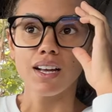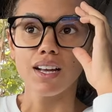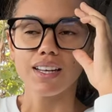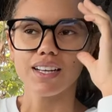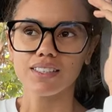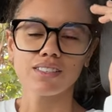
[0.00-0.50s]

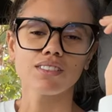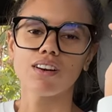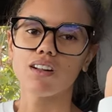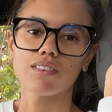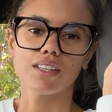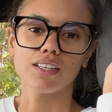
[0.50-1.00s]
and I saw
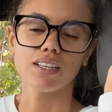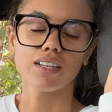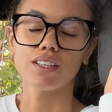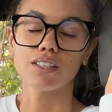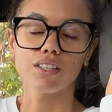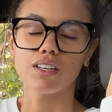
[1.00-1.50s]
already
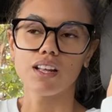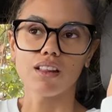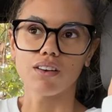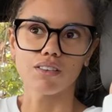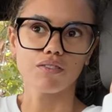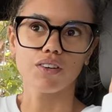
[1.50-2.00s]
a
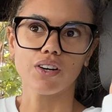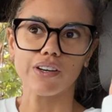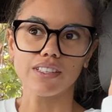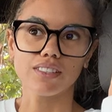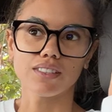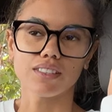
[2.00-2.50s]
lot of
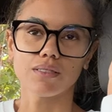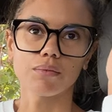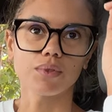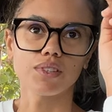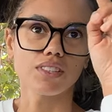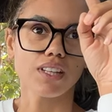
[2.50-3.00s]
cars and there
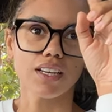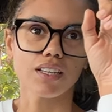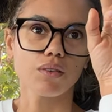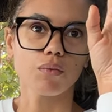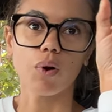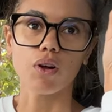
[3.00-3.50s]
was like
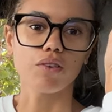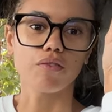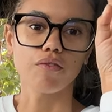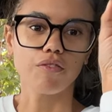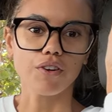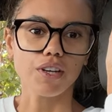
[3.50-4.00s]
one
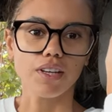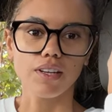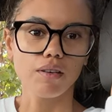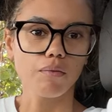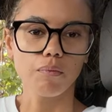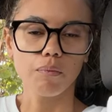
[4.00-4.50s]
free
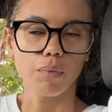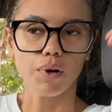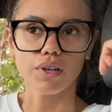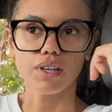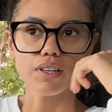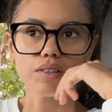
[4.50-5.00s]

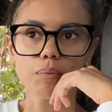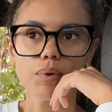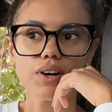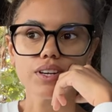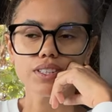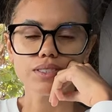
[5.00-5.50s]
parking
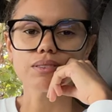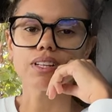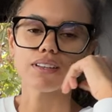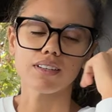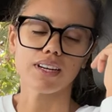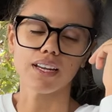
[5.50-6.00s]
spot. I was
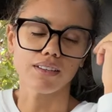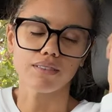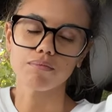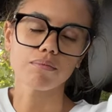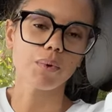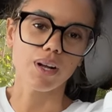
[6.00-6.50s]
like, okay,
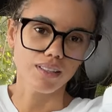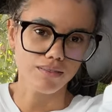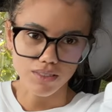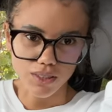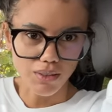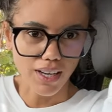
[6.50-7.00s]
well,
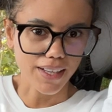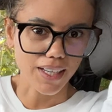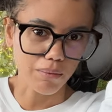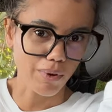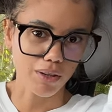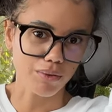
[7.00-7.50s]
too late,
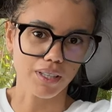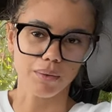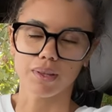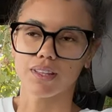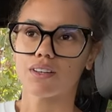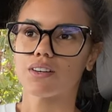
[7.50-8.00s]
I'm already
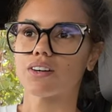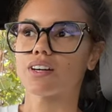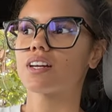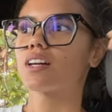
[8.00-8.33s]
with the car,